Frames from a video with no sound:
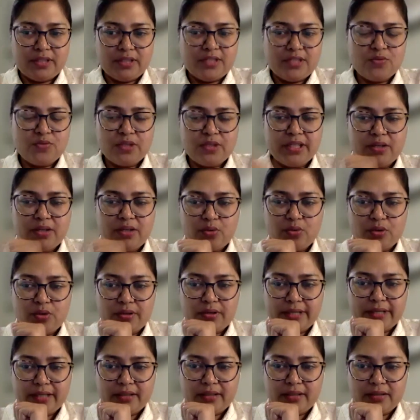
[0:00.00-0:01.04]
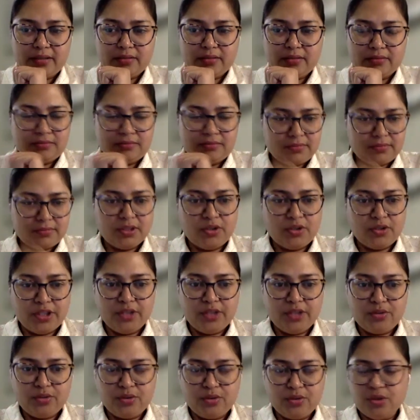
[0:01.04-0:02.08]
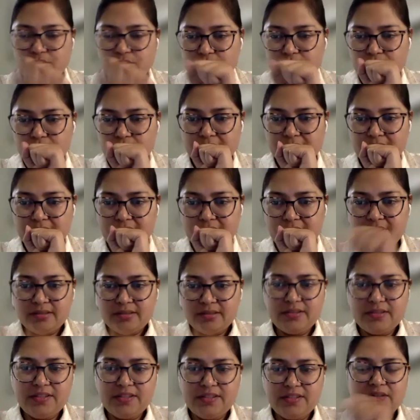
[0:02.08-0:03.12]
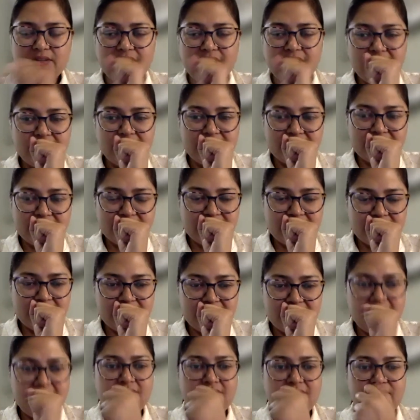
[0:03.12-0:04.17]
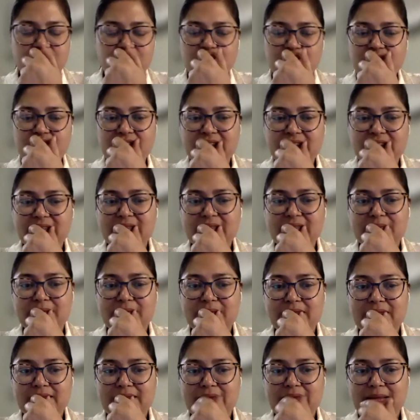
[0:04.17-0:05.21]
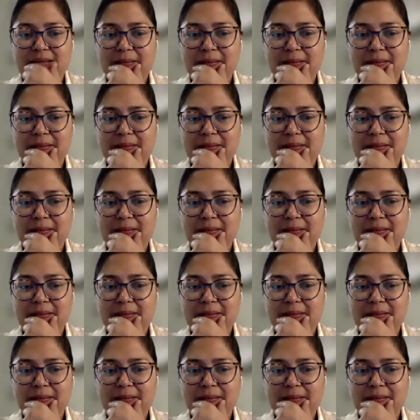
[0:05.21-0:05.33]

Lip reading: That's what I wrote right now, according to you, right? Just read this and see if you're feeling something.